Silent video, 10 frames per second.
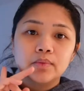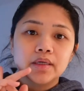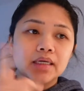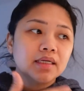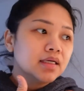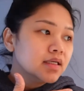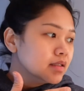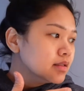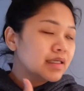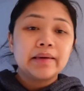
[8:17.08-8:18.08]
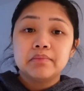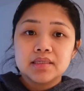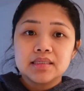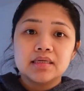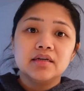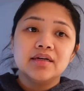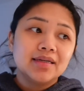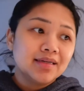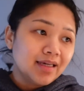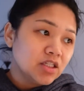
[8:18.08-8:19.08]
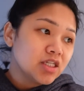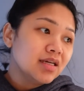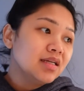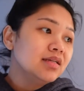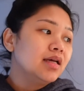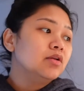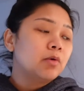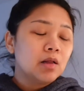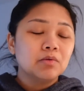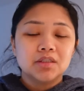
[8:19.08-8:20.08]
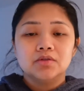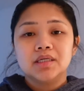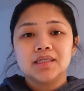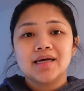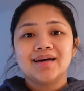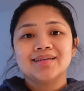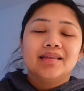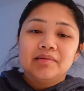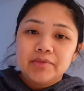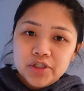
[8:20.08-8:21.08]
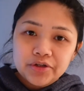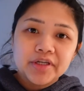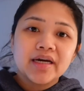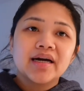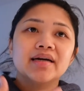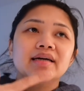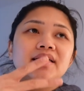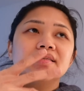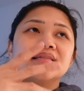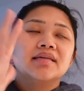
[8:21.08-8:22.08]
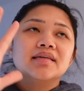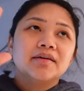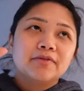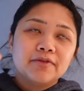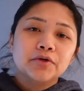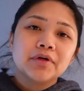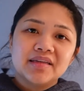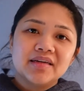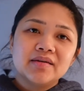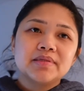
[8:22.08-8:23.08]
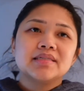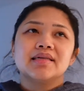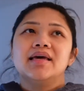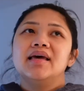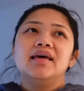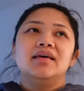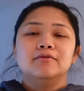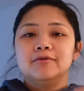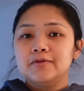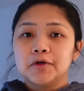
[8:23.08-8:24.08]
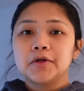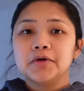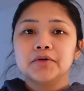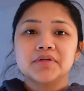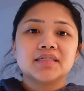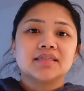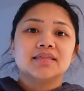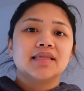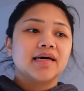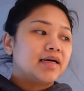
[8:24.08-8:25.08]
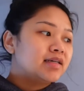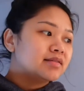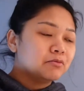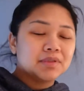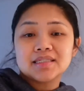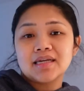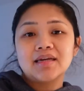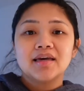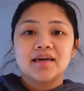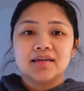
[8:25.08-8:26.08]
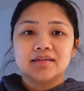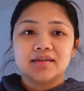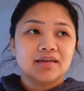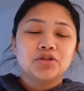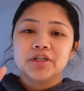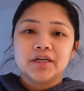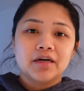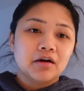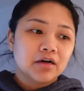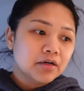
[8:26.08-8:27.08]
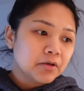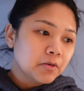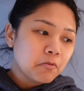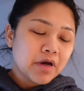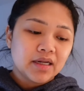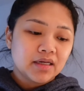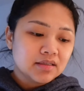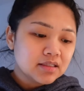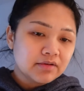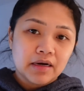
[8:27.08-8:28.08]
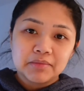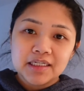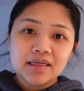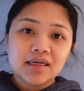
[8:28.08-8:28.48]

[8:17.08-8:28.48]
we're gonna get busy here in the kitchen and while we're doing that let me show you guys a few clips and photos that was taken during our wedding ceremony.